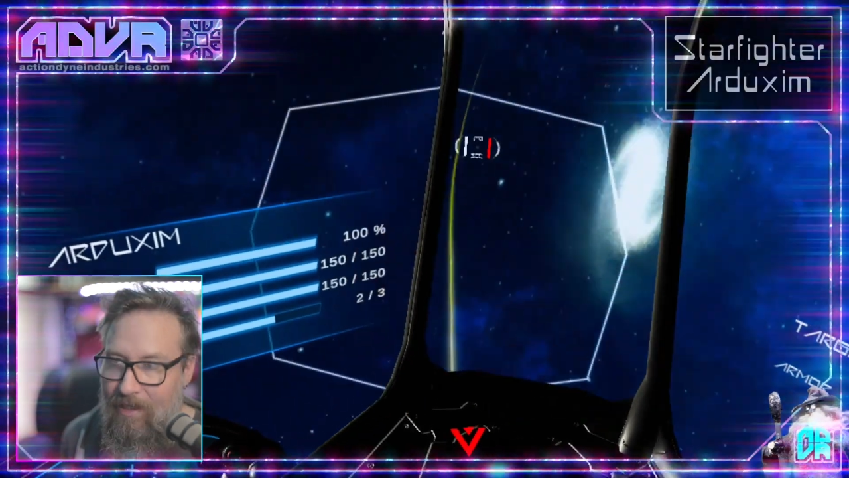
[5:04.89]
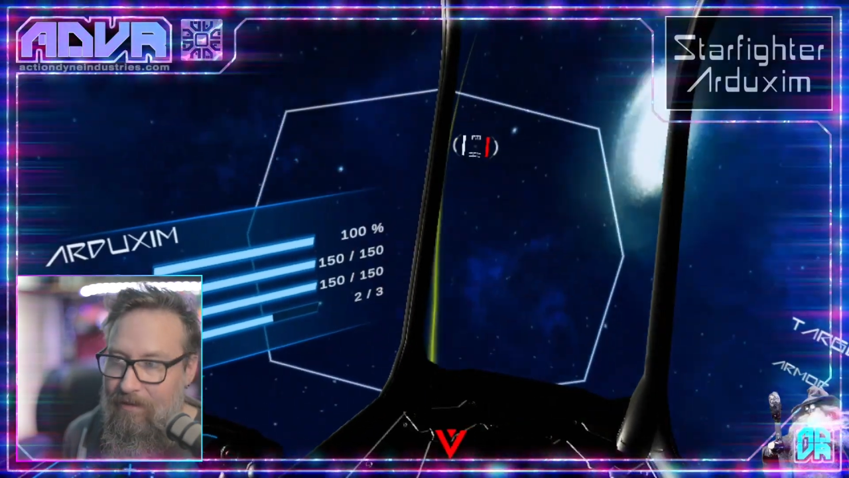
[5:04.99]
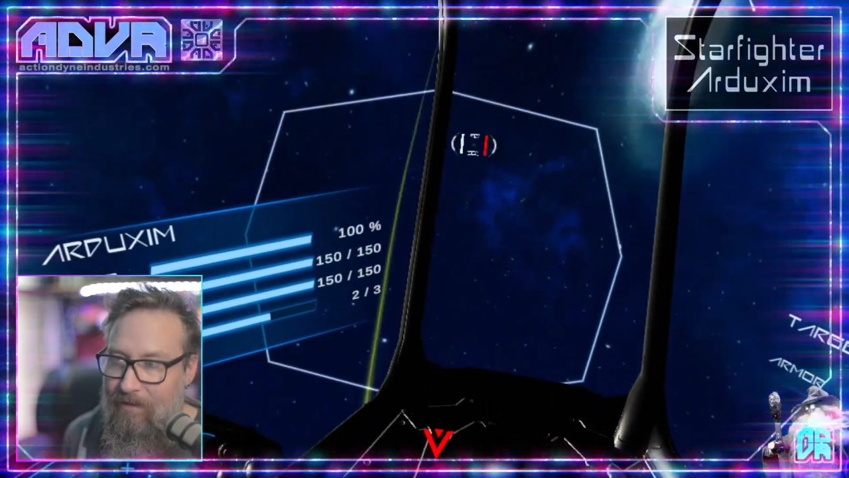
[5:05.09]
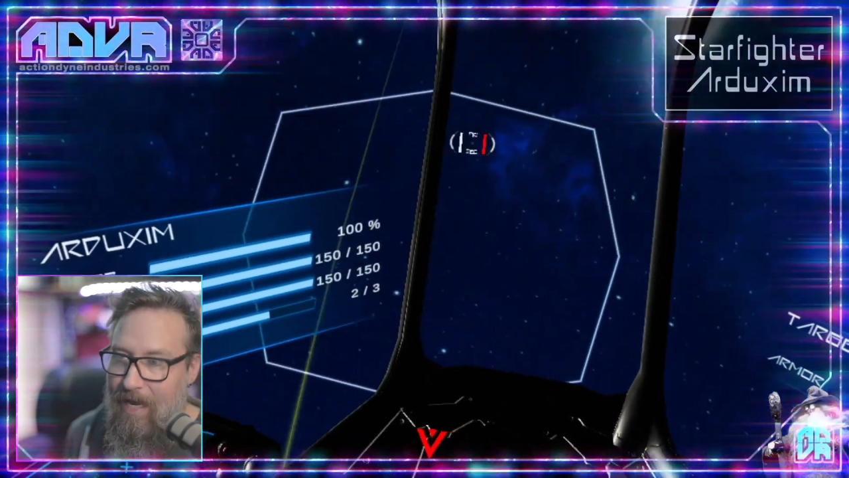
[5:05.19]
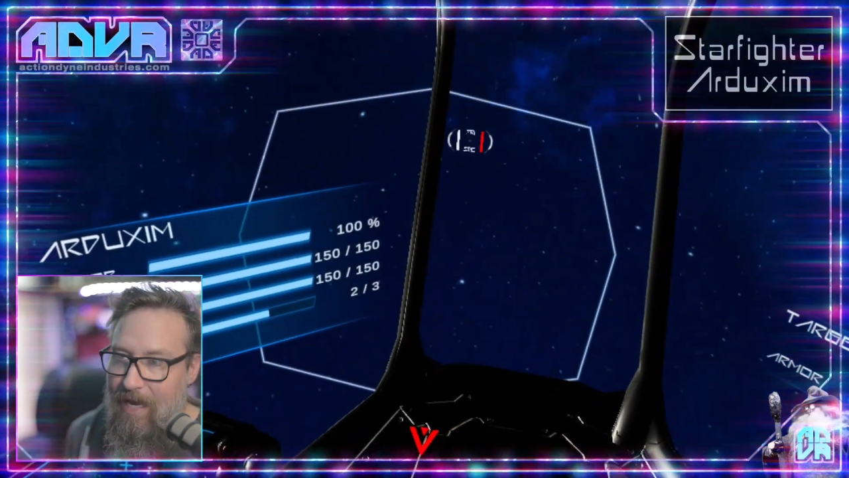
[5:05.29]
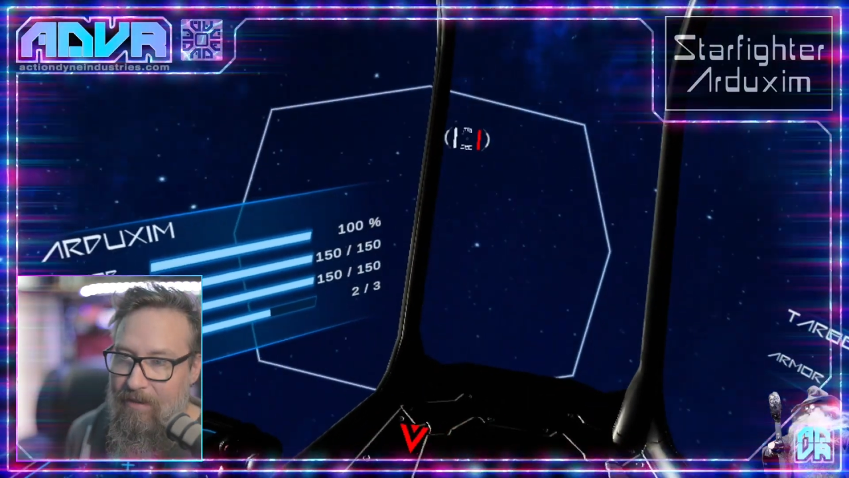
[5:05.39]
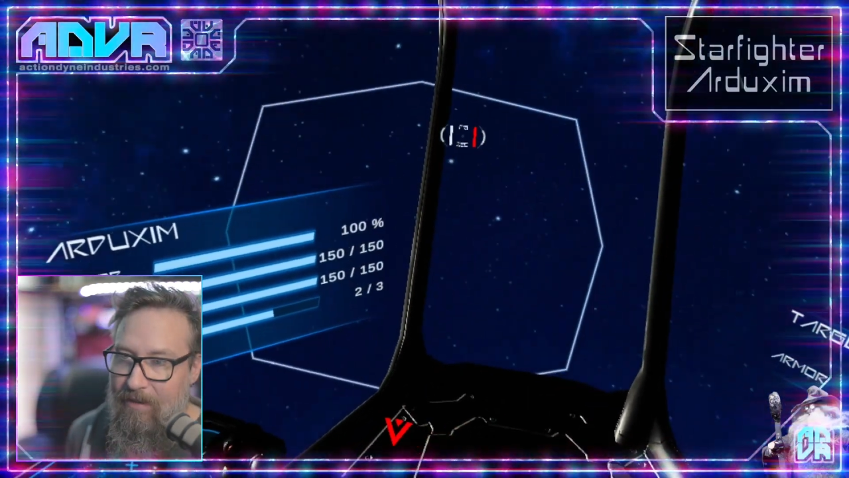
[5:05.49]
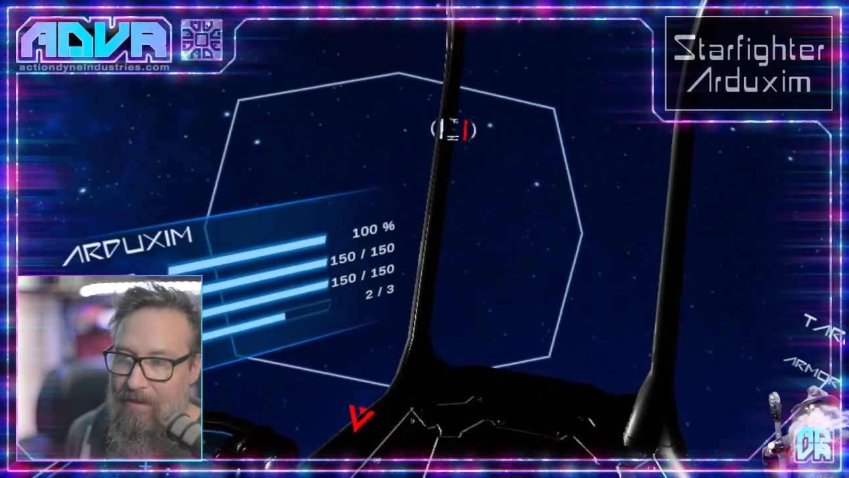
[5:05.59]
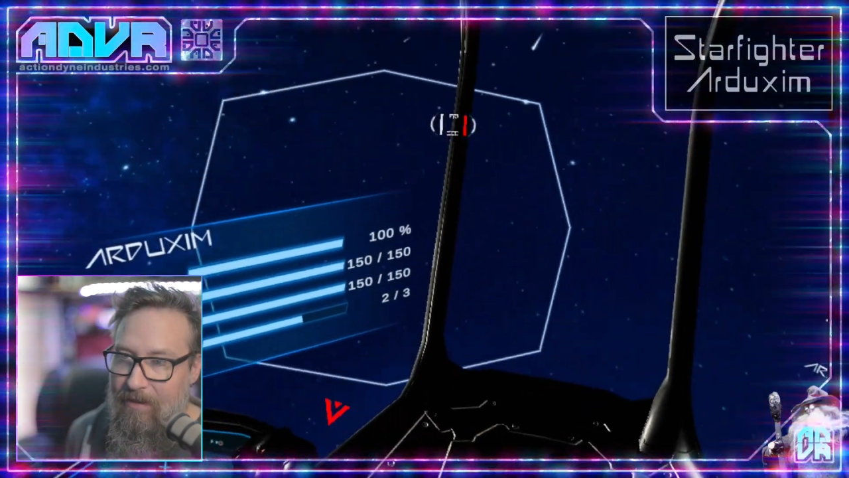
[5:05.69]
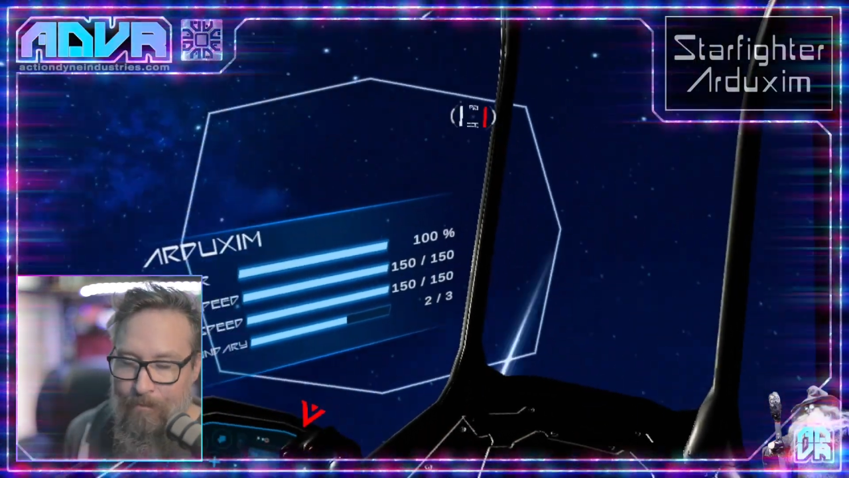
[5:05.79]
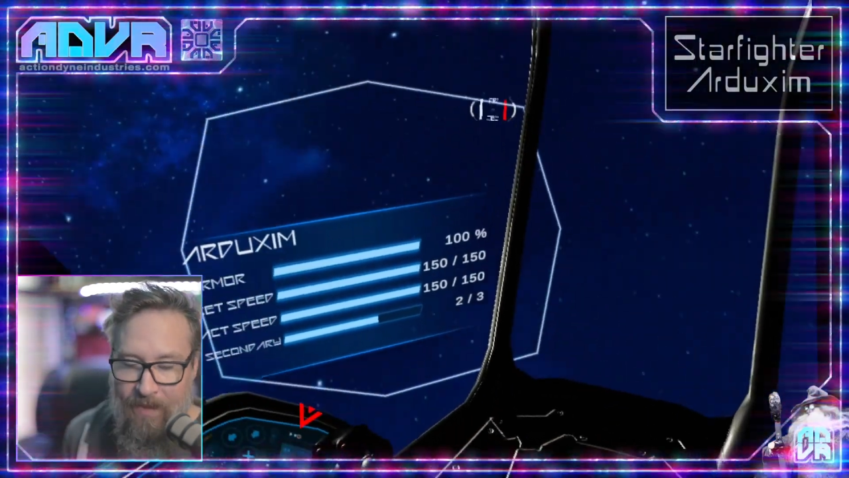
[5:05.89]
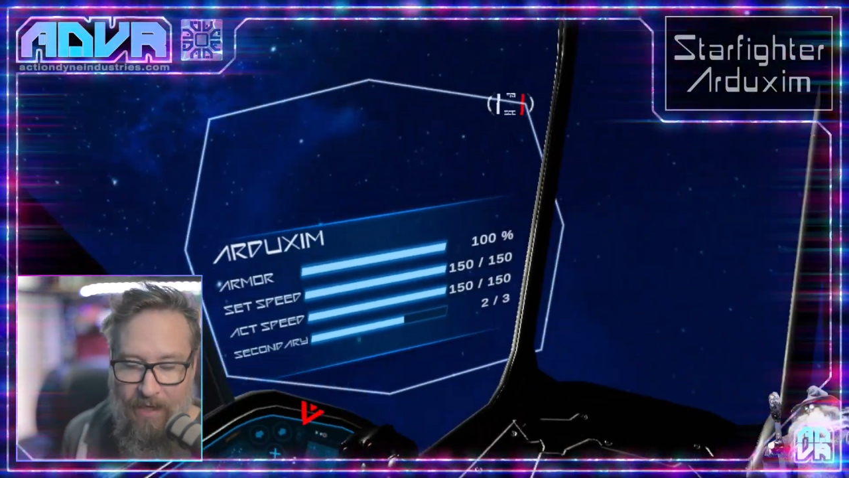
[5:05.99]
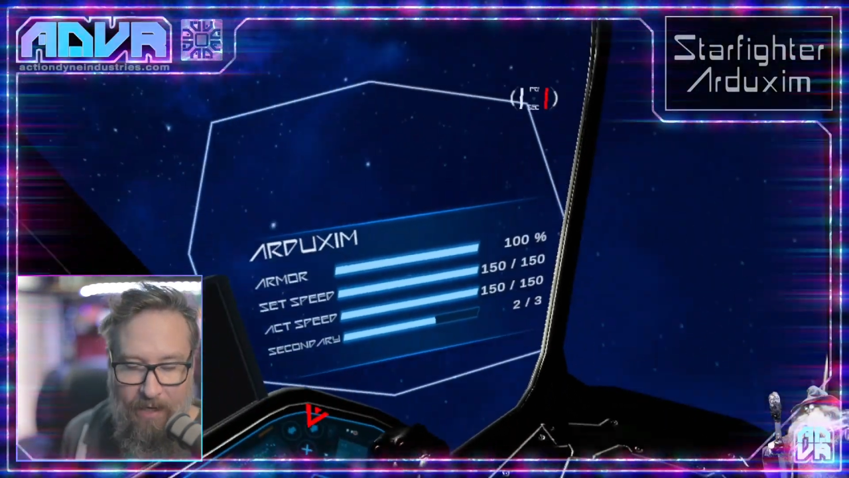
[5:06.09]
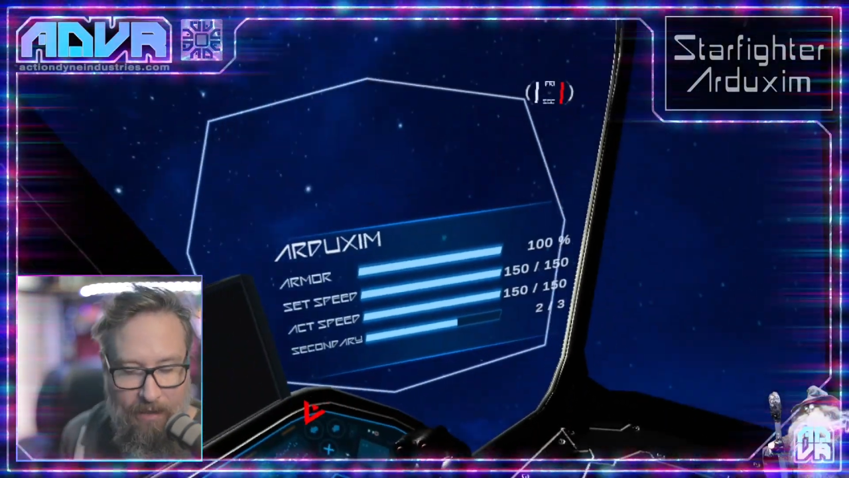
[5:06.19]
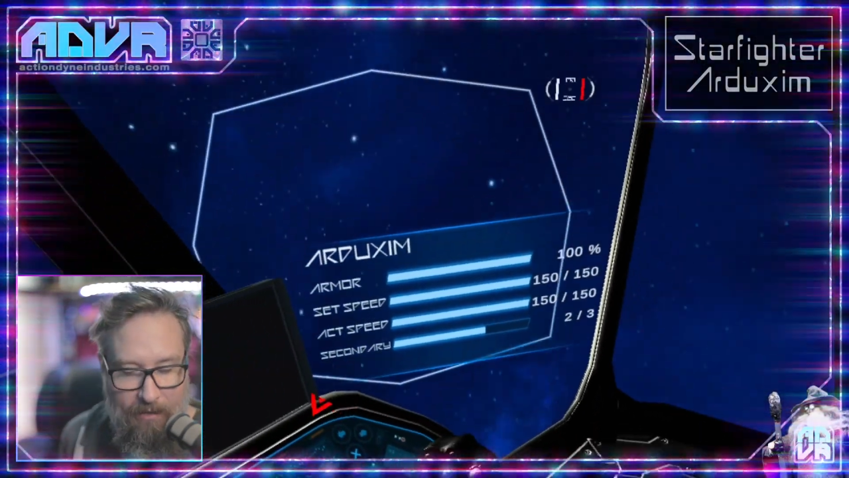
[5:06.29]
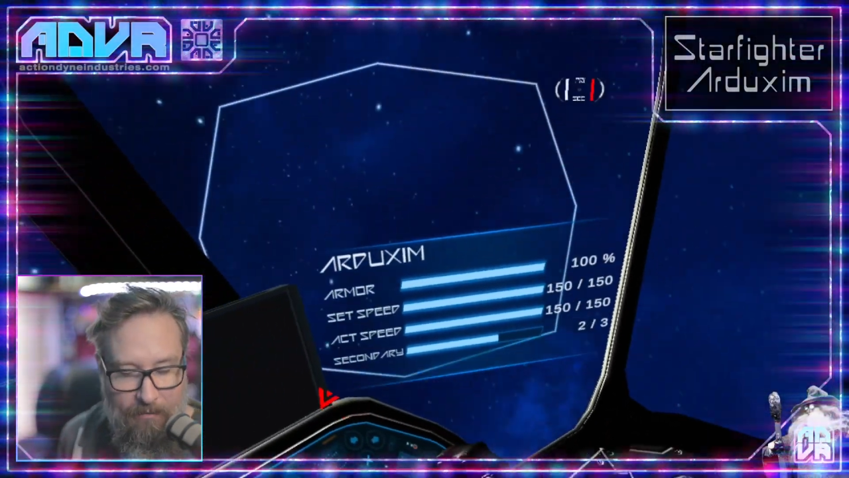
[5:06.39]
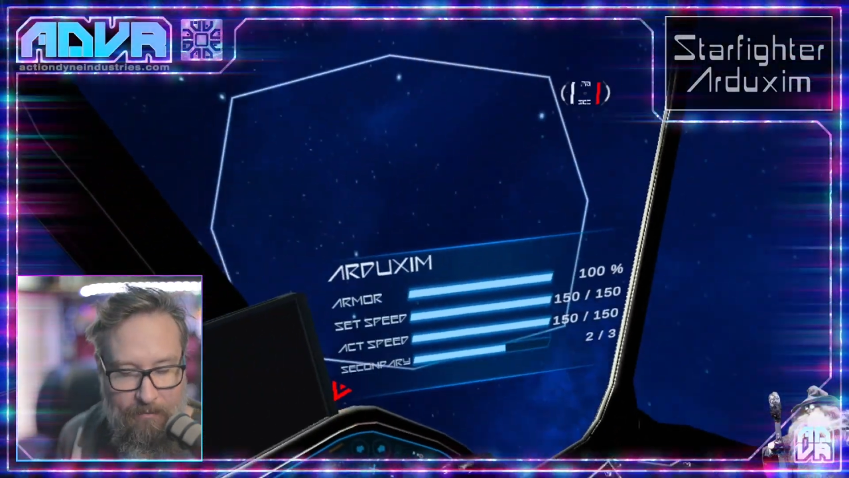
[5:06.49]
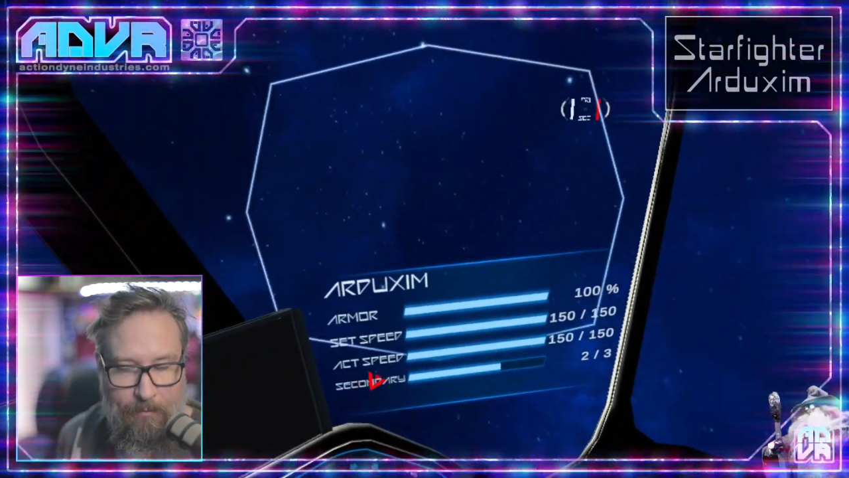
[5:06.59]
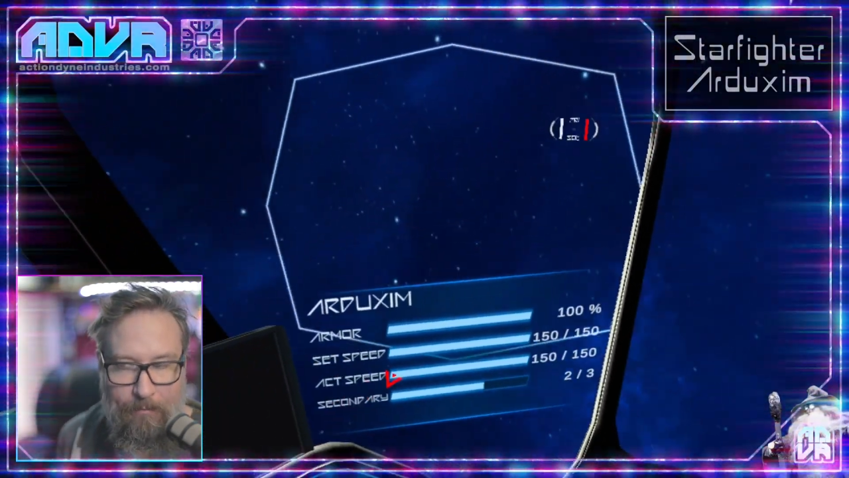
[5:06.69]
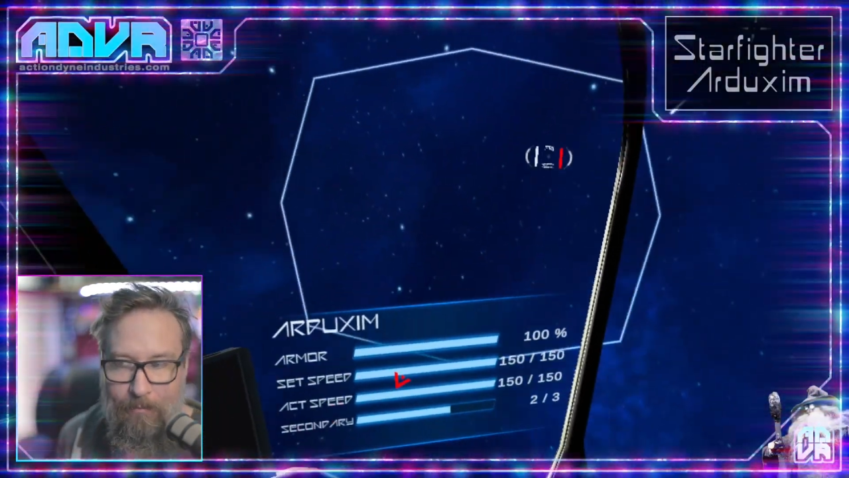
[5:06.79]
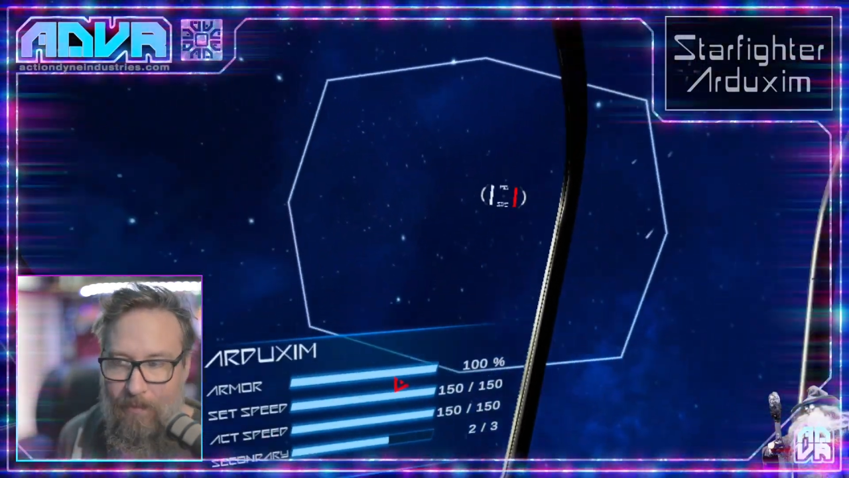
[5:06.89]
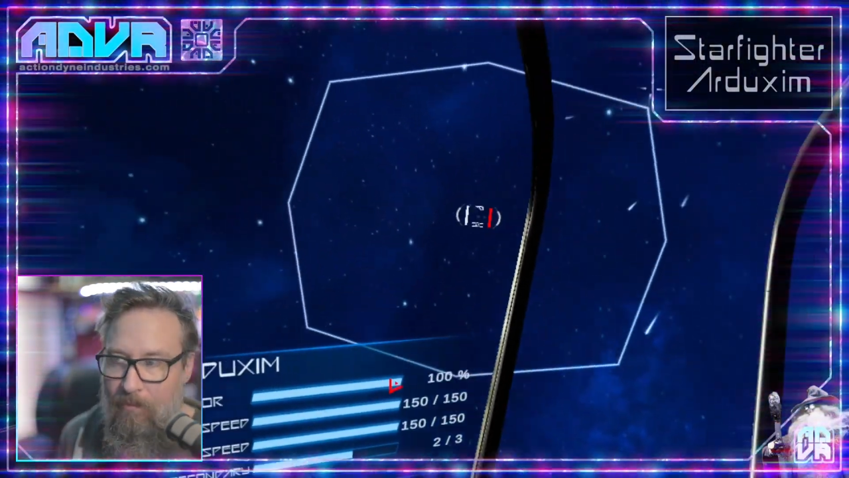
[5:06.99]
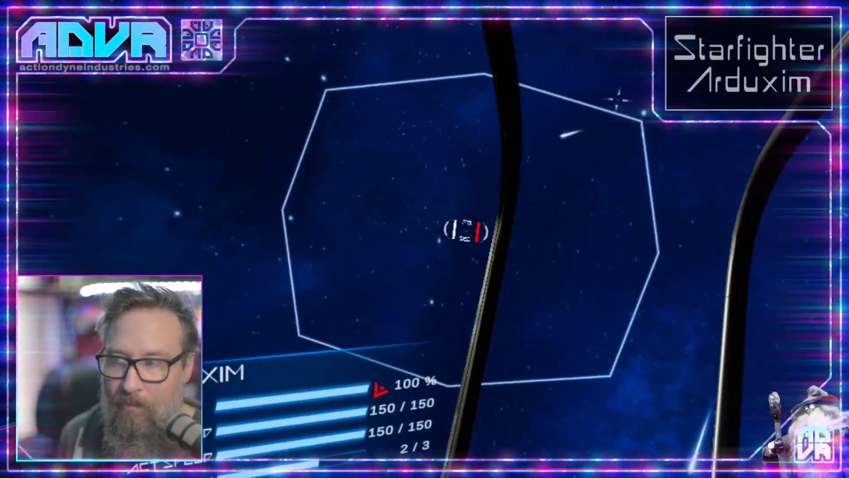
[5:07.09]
like that. But